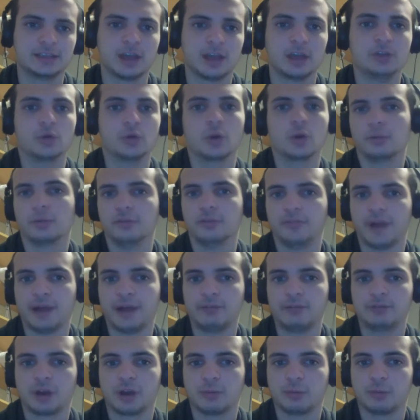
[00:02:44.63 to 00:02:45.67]
a normal
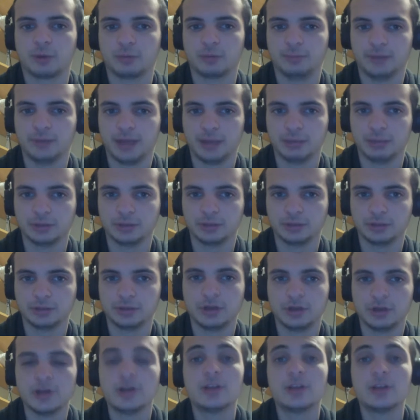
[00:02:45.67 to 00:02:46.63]
5-drop would be able to.